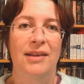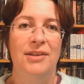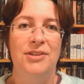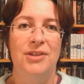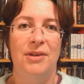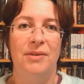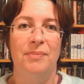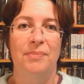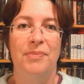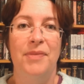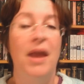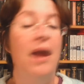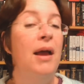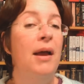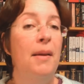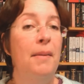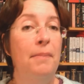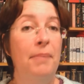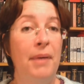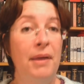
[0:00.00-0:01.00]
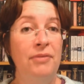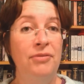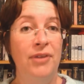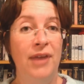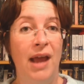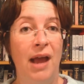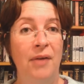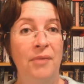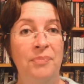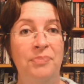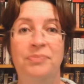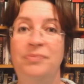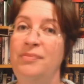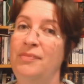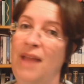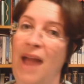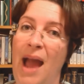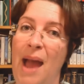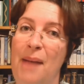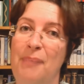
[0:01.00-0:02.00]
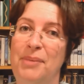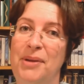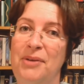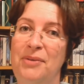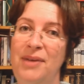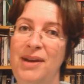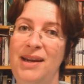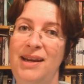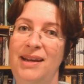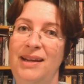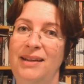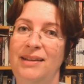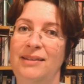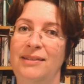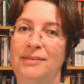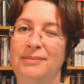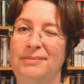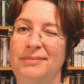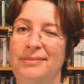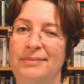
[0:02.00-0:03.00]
So bye for now. Happy reading.